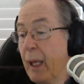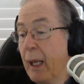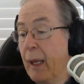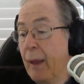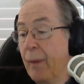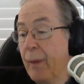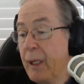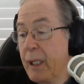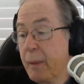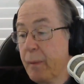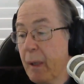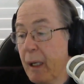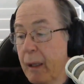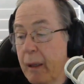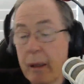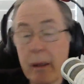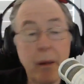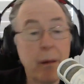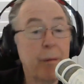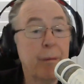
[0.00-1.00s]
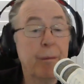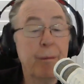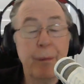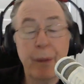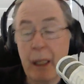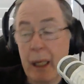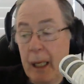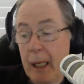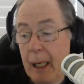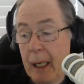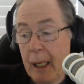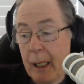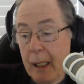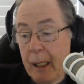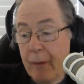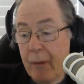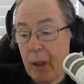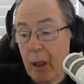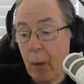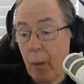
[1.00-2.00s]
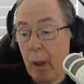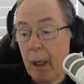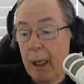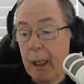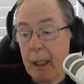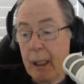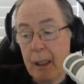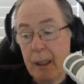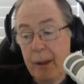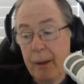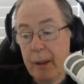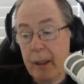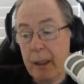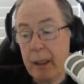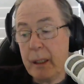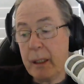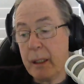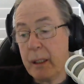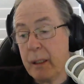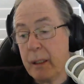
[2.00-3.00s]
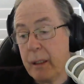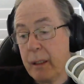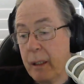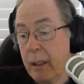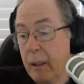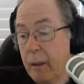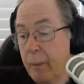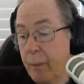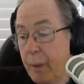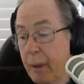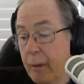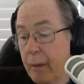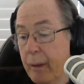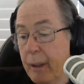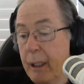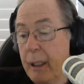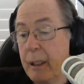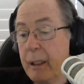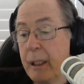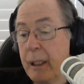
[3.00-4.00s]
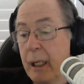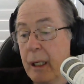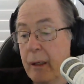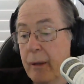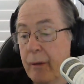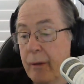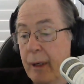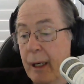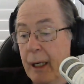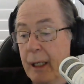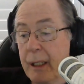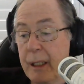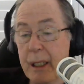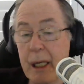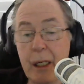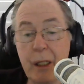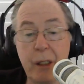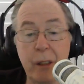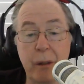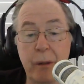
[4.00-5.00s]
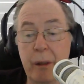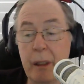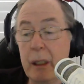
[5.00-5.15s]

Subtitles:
And this month, they are giving away this Topiary Town Dragon statue.